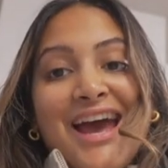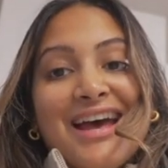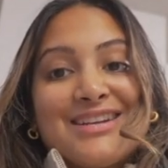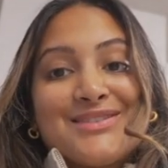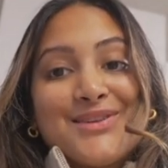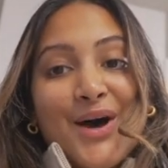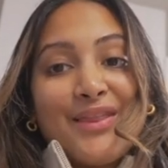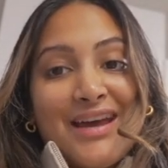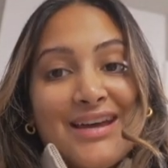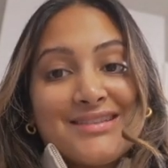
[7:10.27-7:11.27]
And I saw
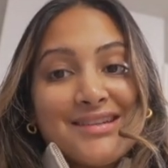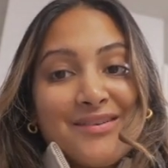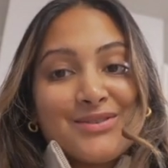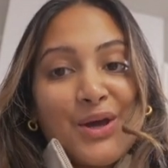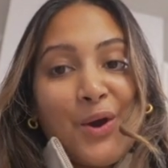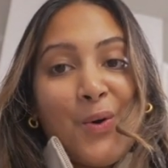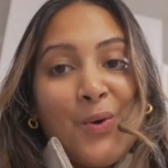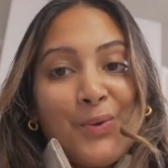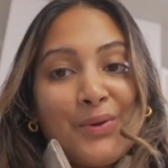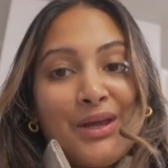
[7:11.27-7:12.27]
this and I was like,
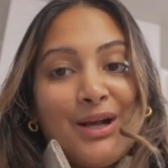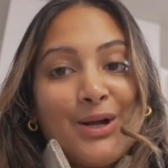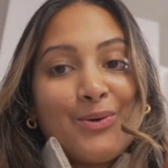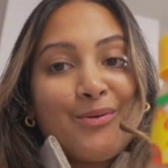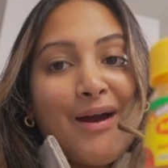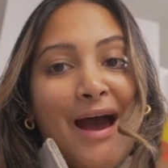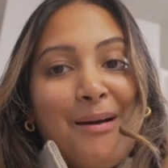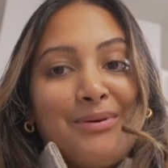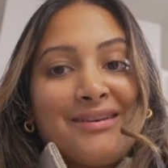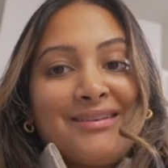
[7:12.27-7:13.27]
holy
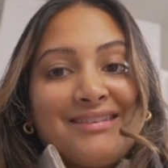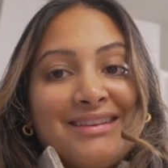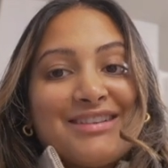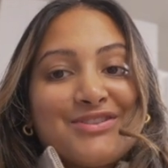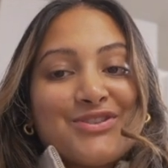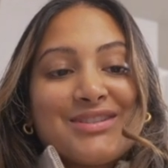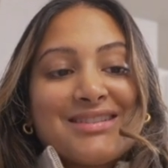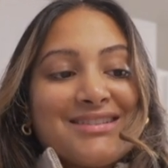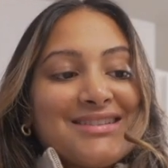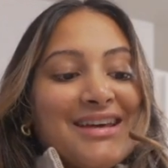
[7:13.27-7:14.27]
crap, this just
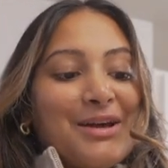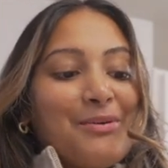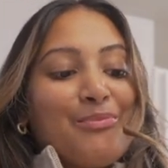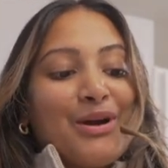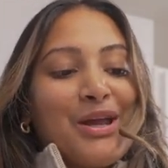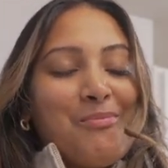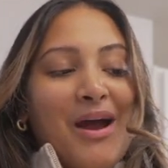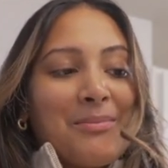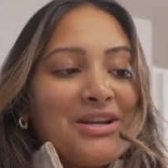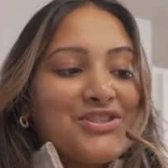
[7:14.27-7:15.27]
is like bringing
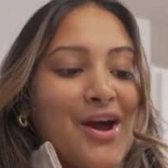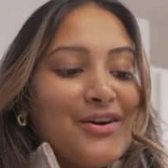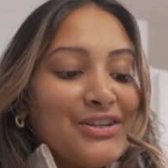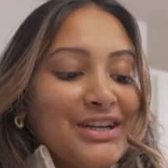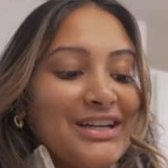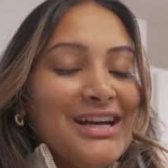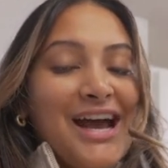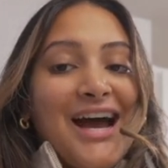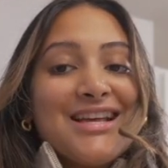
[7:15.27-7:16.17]
back my childhood.